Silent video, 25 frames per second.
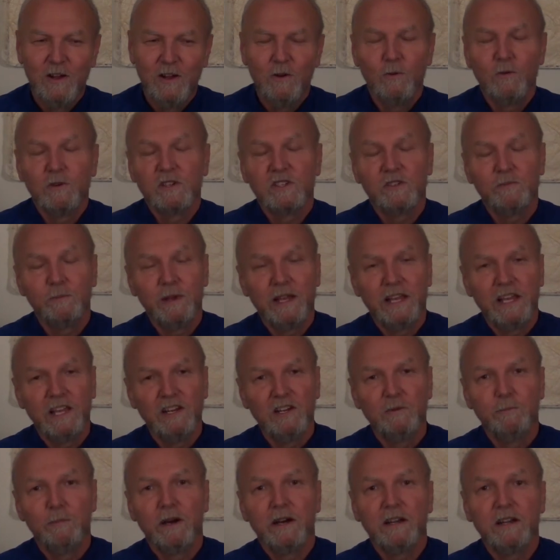We're speaking
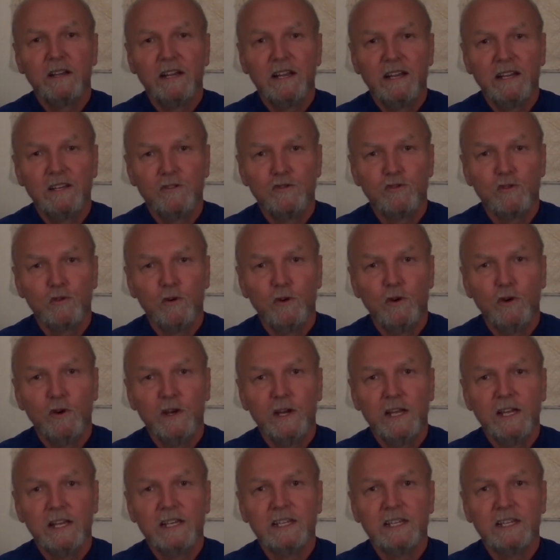about a joy